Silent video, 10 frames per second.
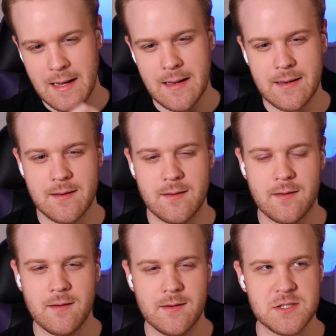
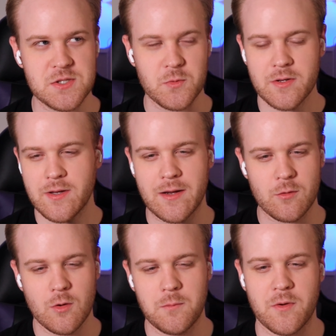And just really, I
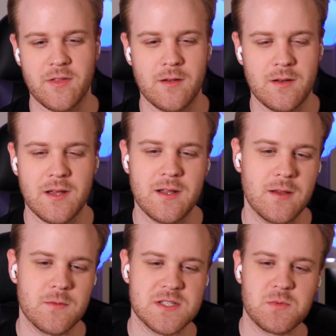grew up with it.
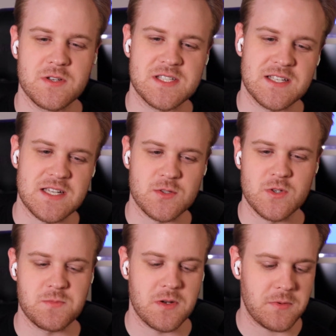it. It was one of those things that's
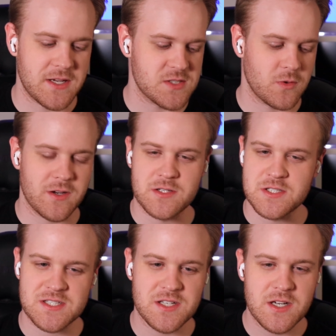always been a place where I could
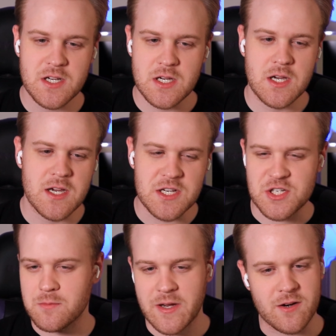just
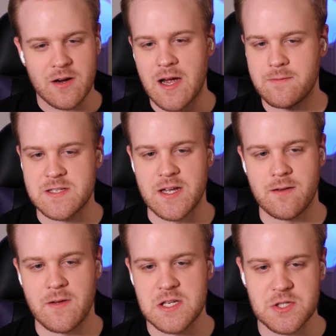share my craft.
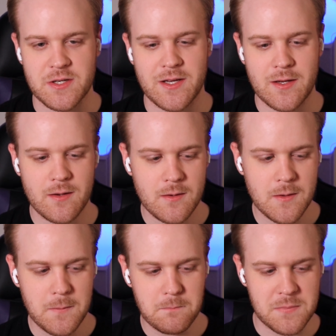And eventually,
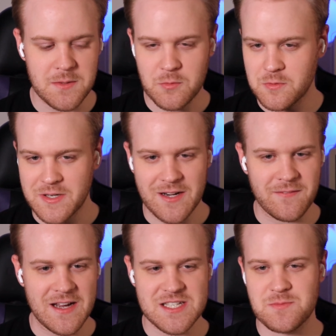people kind
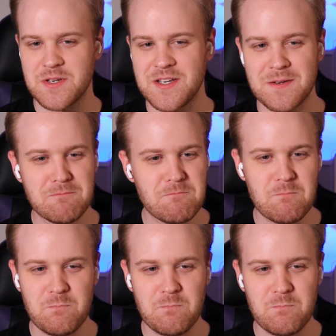of asked me,